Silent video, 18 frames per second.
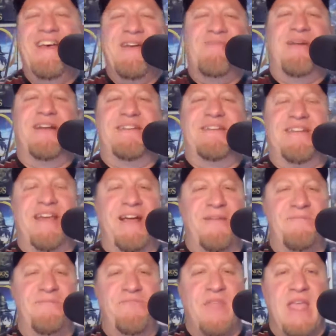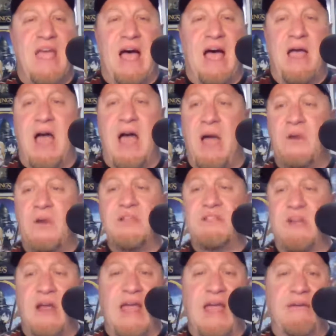But I want to
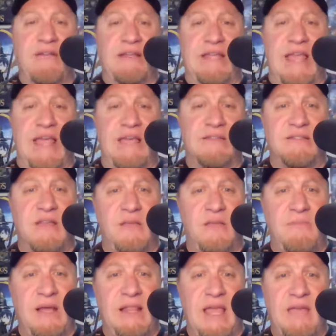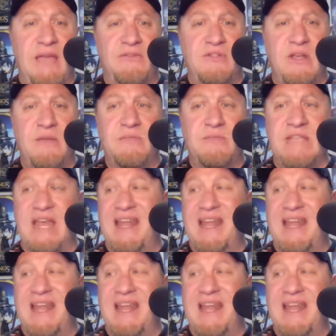start having guests on my live streams,